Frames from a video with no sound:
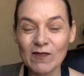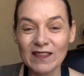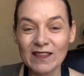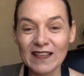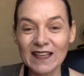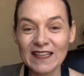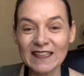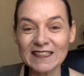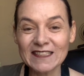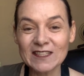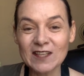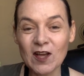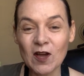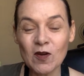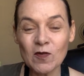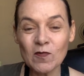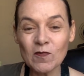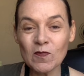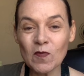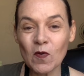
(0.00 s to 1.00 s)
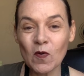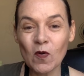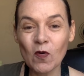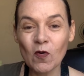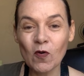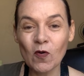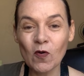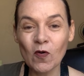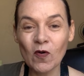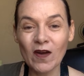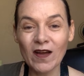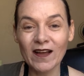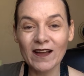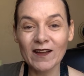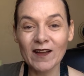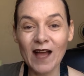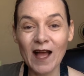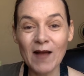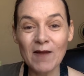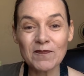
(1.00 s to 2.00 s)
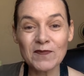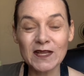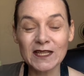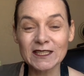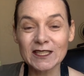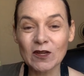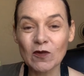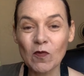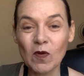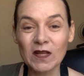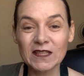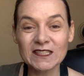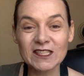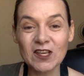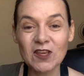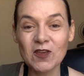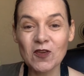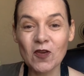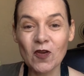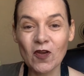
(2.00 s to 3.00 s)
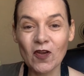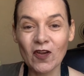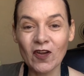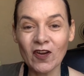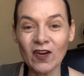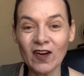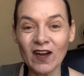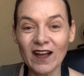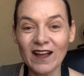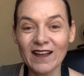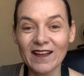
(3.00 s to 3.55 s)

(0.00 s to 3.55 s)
There's no more updating once a year.